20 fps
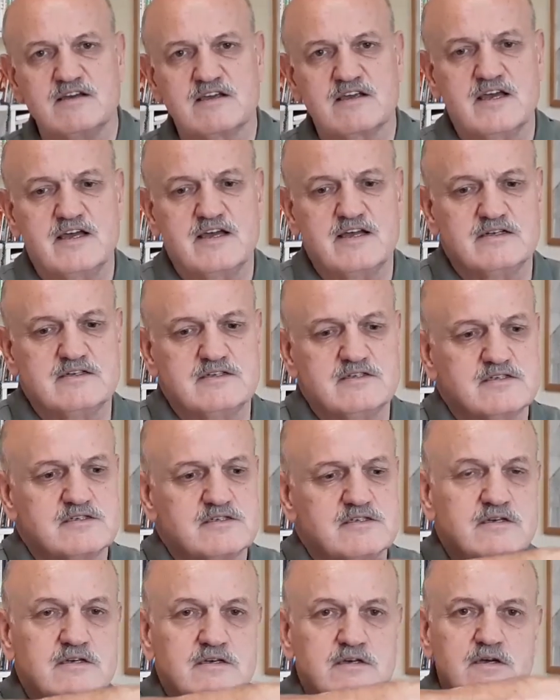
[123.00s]

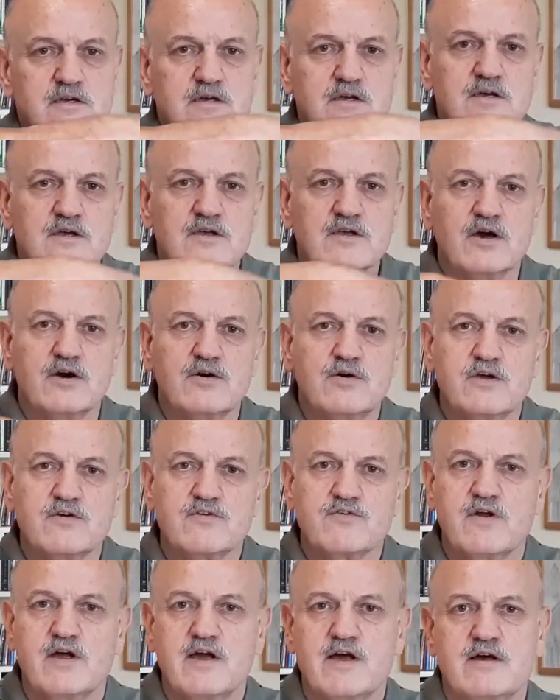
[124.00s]
kids going
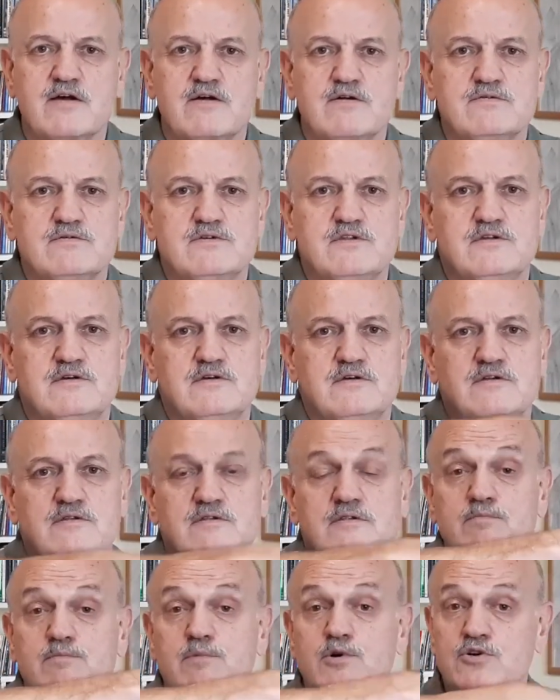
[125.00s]
round the
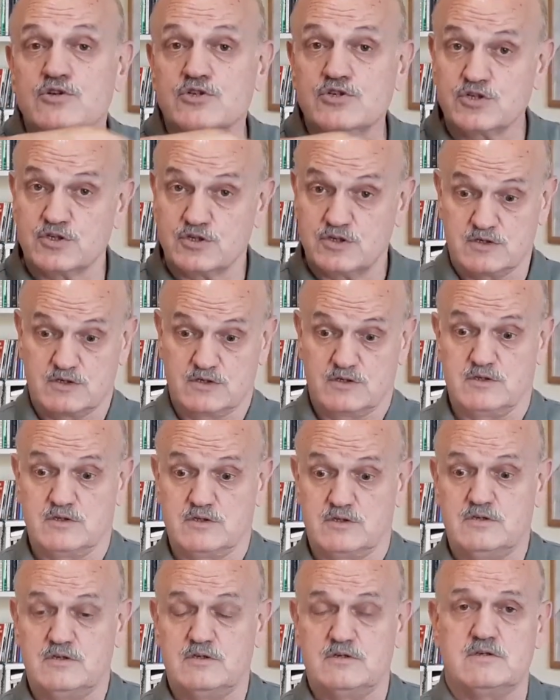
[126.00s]
bush,
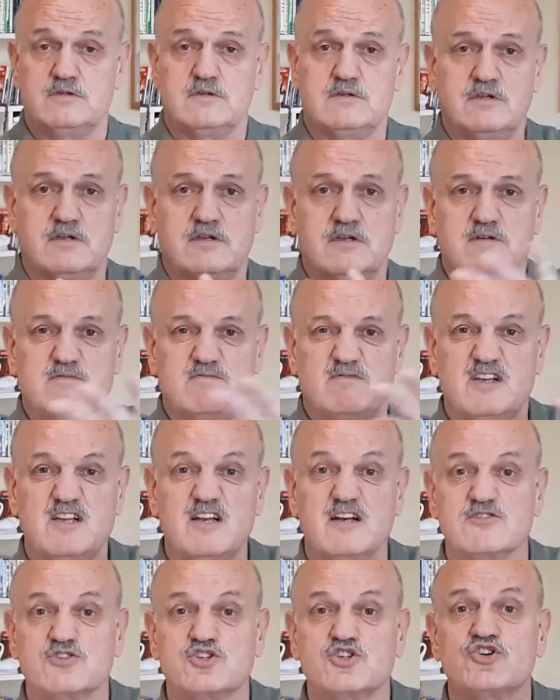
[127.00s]
the
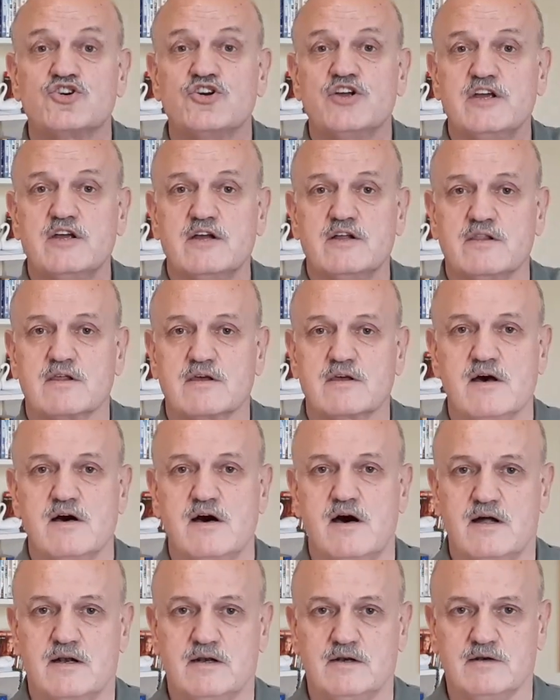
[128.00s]
little tree in the
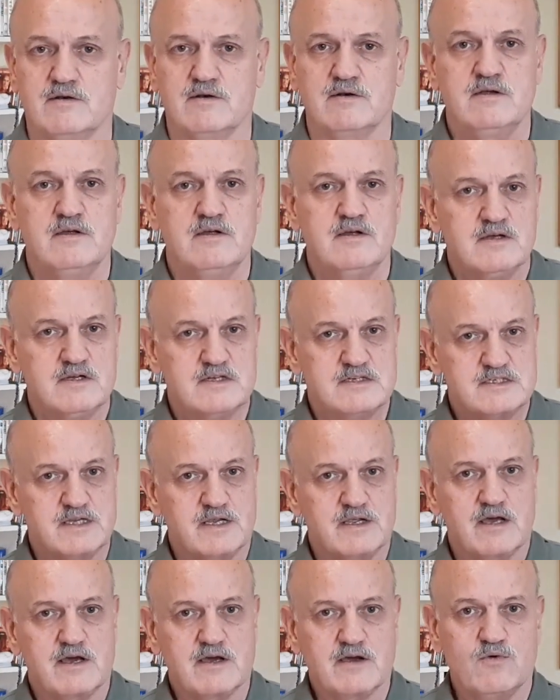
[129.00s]
garden,
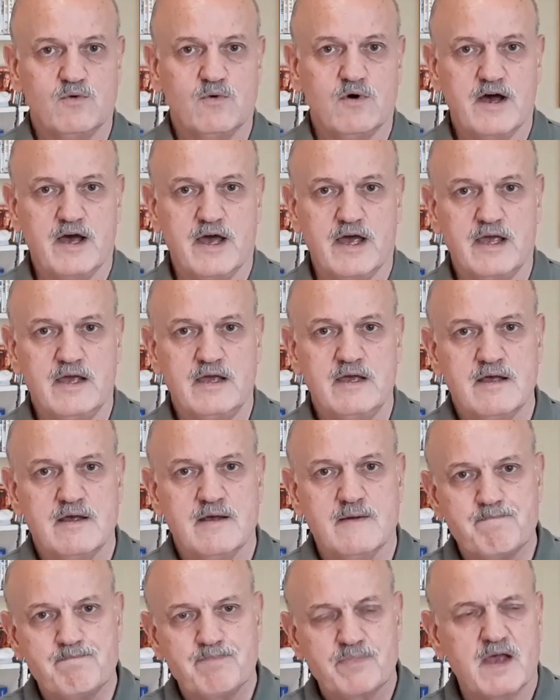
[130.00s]
singing away
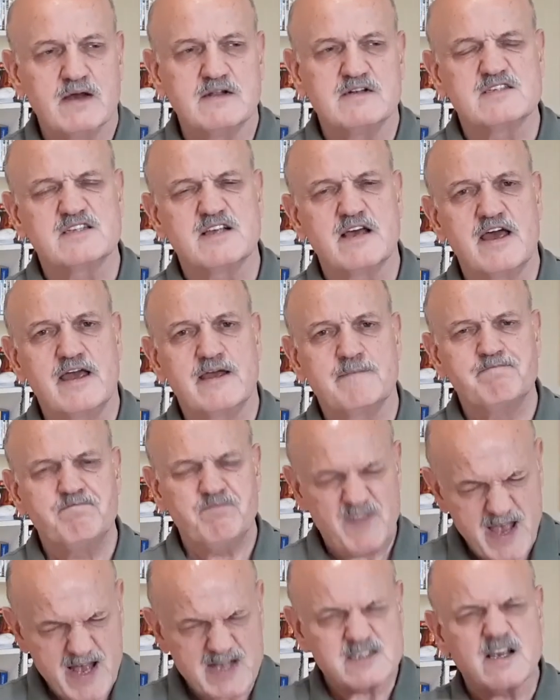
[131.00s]
and saying,
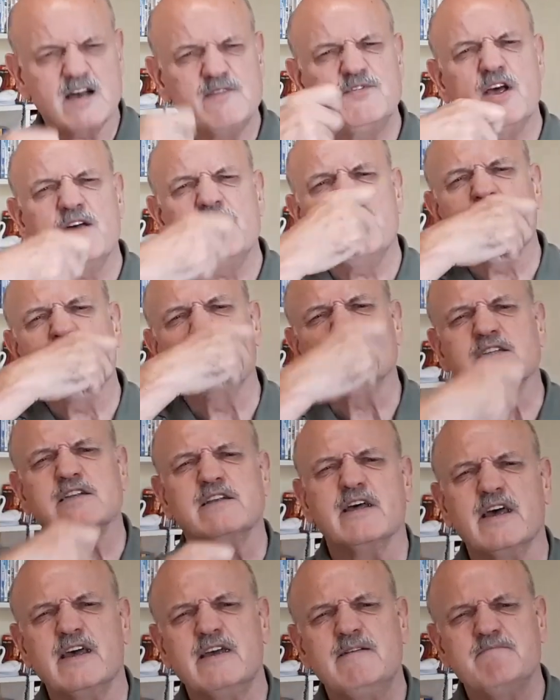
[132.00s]
yes, I've done that
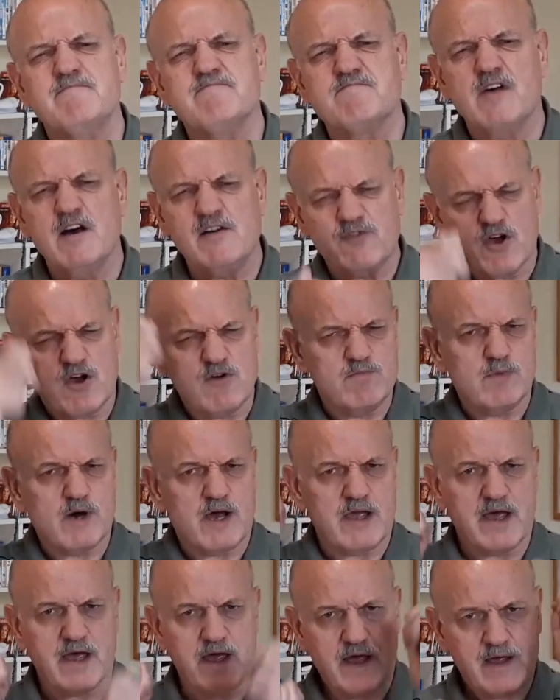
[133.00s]
today. I've combed my
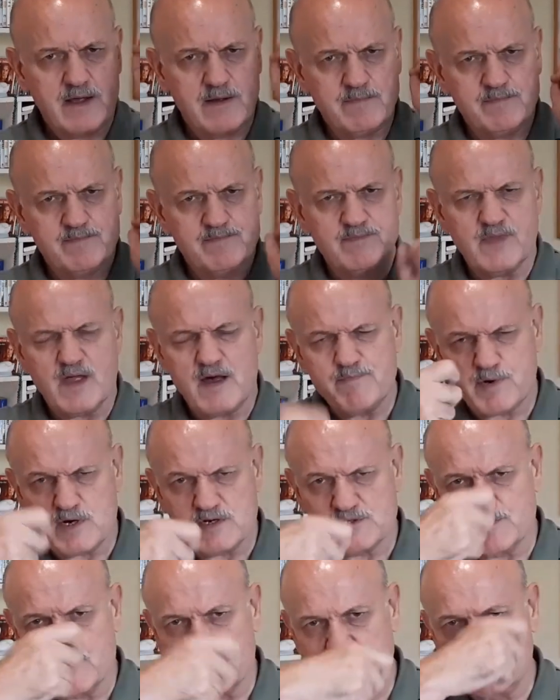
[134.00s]
hair, I
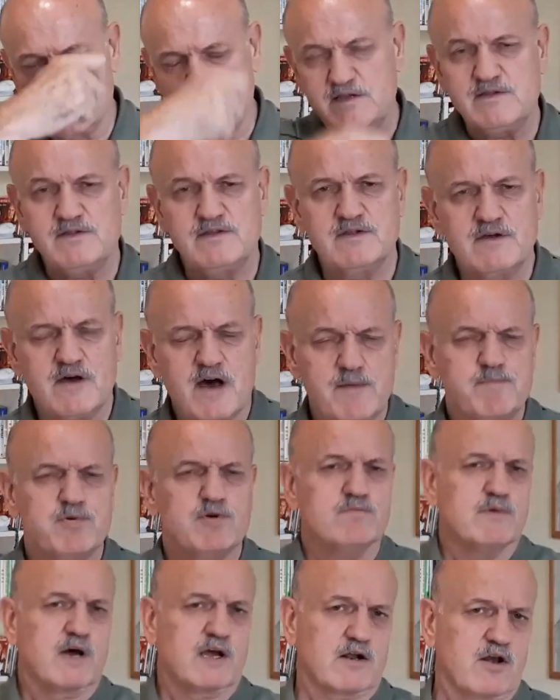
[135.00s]
brushed my teeth, I
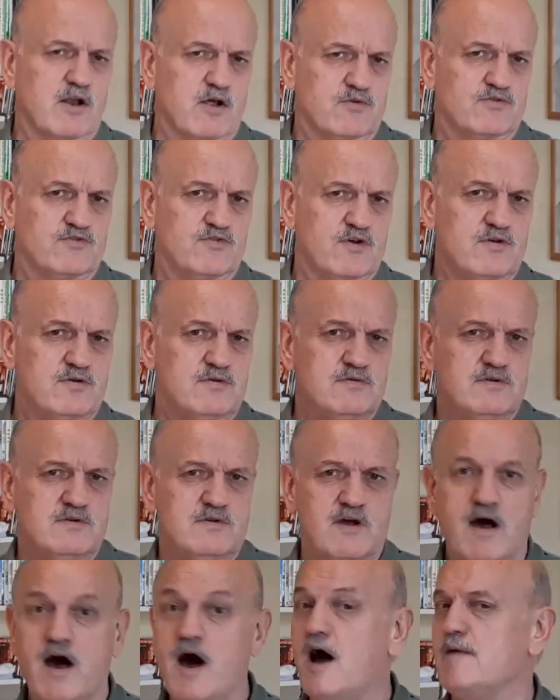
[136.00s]
put my clothes on,
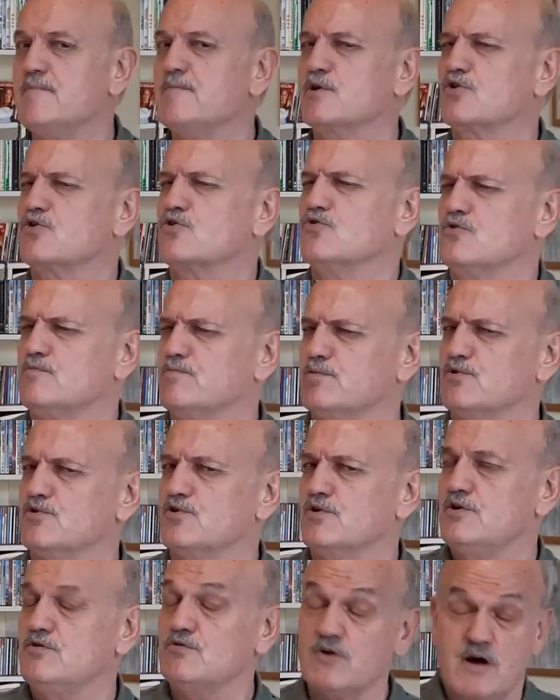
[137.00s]
I'm a good
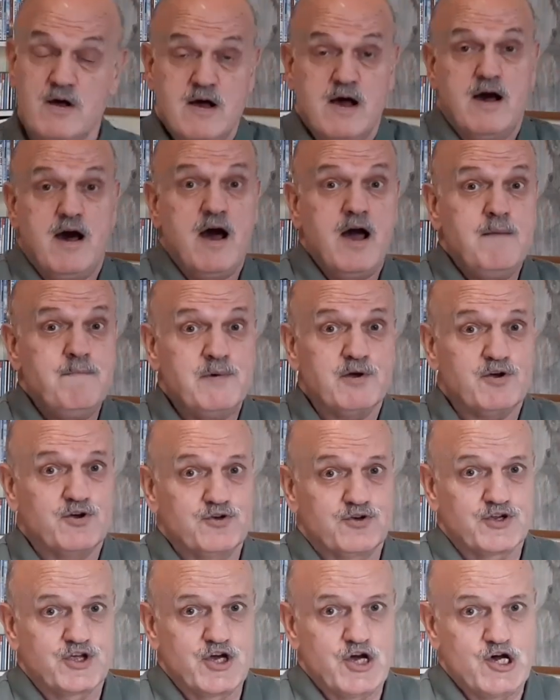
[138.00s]
boy, or I'm a
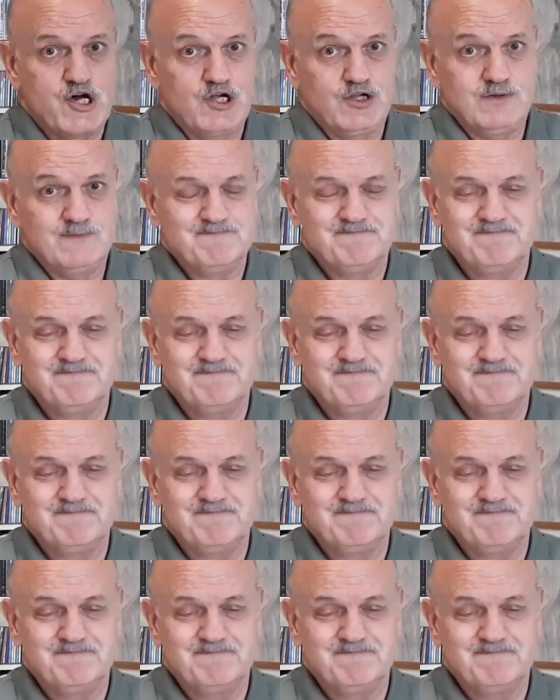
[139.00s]
good girl.